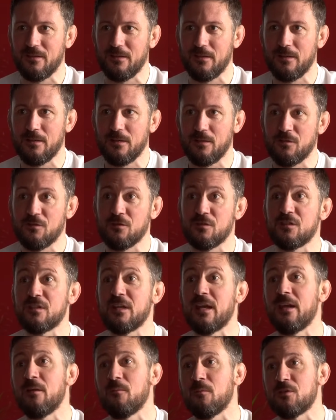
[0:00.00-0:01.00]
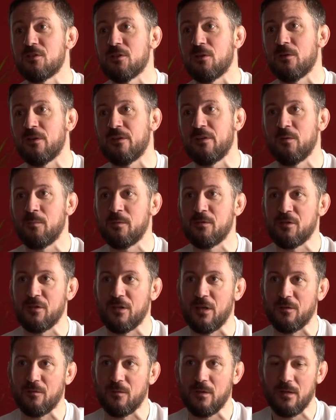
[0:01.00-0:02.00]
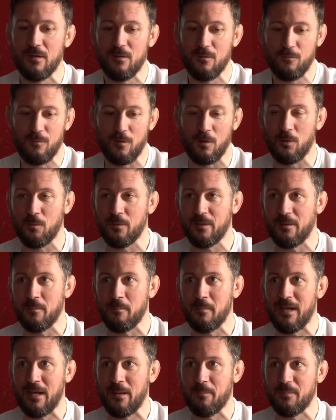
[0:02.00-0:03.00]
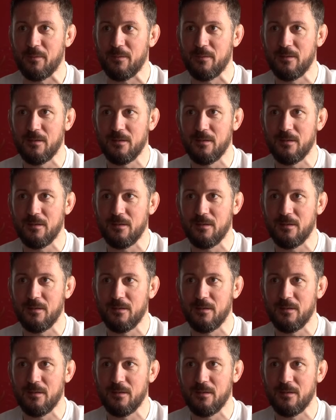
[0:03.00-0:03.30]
because you're saying what you're going to do, but you're not following the map.